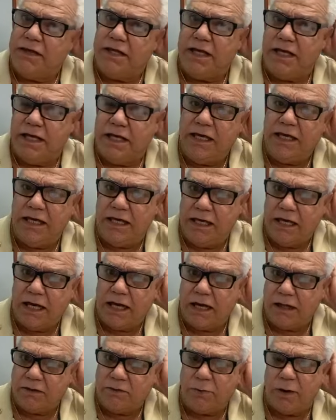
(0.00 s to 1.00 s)
The
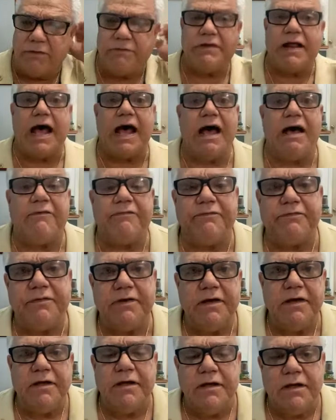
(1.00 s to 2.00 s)

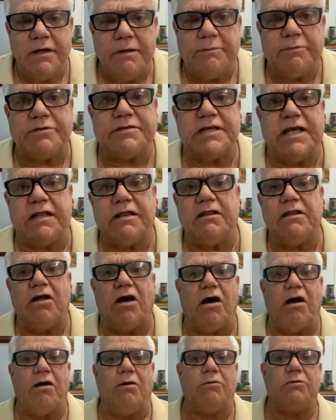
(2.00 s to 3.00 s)
12.5% uh,
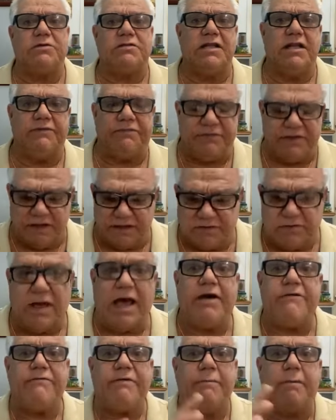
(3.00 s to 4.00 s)
law was lifted. So
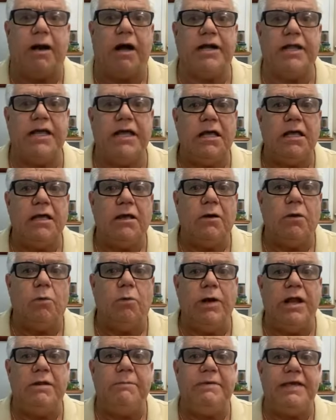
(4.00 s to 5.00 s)
everybody
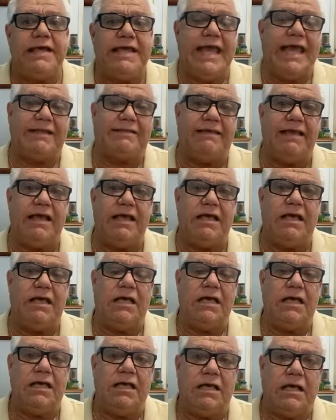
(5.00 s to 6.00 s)
will be getting
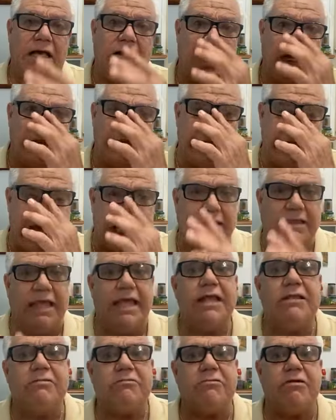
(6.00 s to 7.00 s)
that
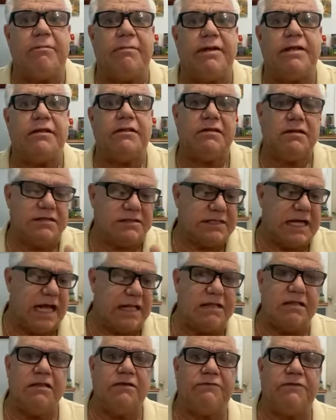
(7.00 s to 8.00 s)
increment
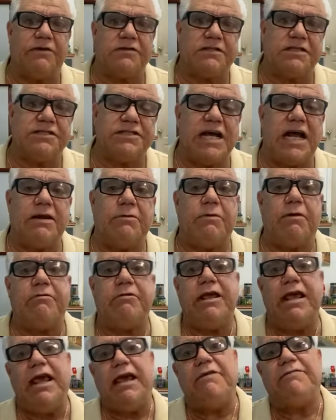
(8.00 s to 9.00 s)
starting the 1st of
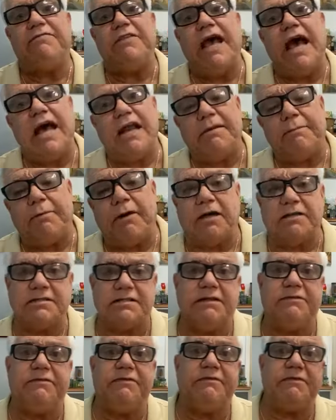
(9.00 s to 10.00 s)
January if they had a
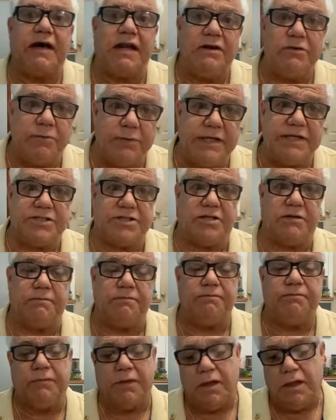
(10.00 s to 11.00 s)
positive evaluation.
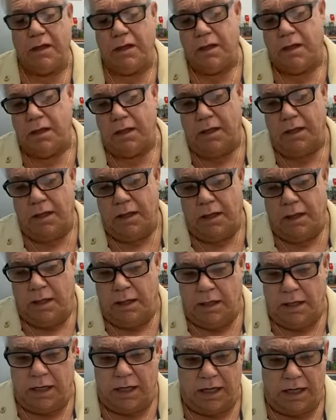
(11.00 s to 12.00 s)

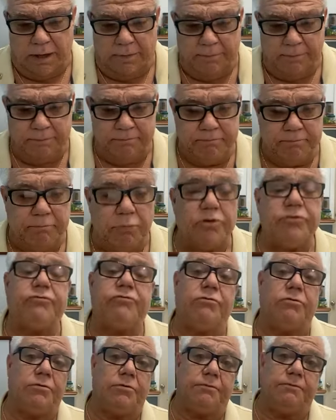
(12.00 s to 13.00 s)
Um,
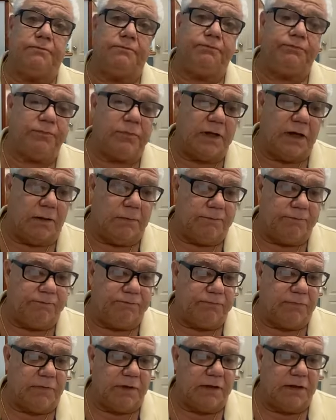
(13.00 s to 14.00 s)
Bush Road. No.
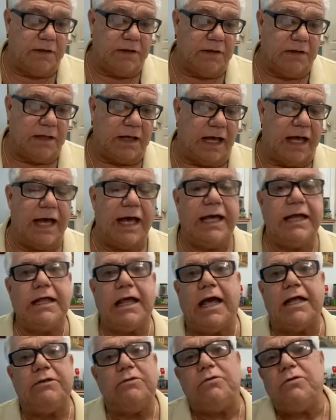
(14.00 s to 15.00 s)
I,
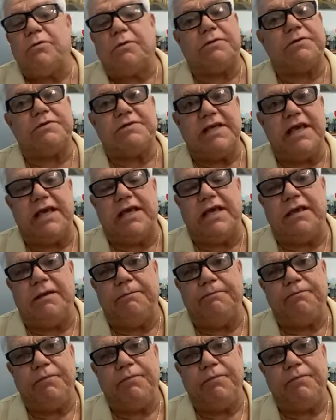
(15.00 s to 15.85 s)
I don't know what to say.